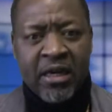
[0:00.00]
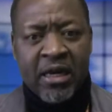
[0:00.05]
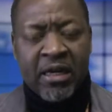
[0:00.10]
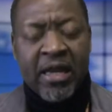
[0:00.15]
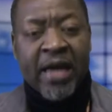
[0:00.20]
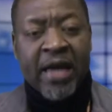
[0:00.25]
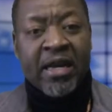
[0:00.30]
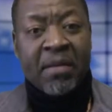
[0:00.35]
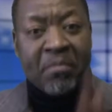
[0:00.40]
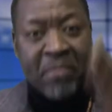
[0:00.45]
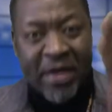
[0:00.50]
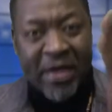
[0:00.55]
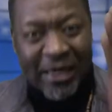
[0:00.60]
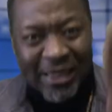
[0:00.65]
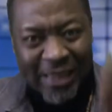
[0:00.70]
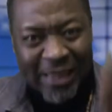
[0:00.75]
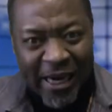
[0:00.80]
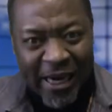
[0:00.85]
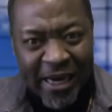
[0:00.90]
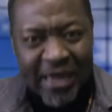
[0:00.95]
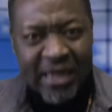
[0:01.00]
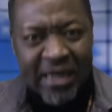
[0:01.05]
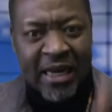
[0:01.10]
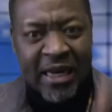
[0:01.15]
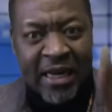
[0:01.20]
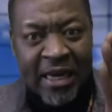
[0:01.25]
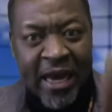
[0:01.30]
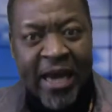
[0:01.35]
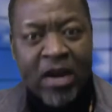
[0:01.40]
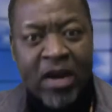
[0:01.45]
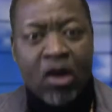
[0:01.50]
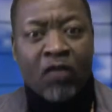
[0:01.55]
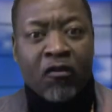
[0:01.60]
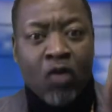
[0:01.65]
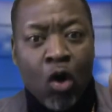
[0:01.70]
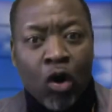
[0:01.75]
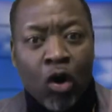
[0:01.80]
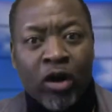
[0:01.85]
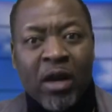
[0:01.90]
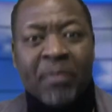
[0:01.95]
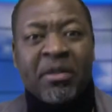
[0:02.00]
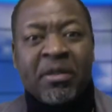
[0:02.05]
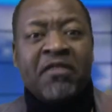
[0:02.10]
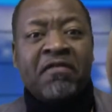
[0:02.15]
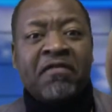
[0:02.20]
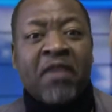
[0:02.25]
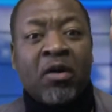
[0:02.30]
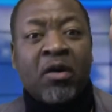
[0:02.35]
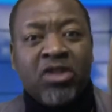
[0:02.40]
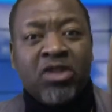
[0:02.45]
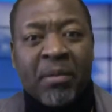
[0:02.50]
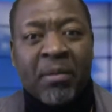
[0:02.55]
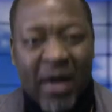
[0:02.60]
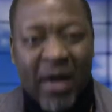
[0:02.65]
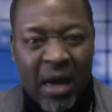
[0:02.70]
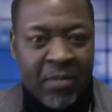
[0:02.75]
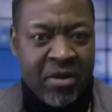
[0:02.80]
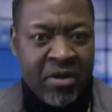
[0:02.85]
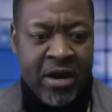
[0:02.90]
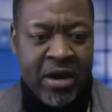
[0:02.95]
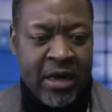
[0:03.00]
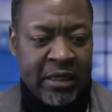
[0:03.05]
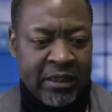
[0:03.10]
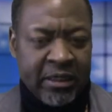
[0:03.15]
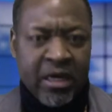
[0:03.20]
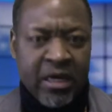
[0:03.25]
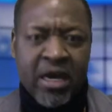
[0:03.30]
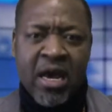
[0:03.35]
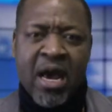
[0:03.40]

that they maintain the lane of calling themselves foundational black Americans.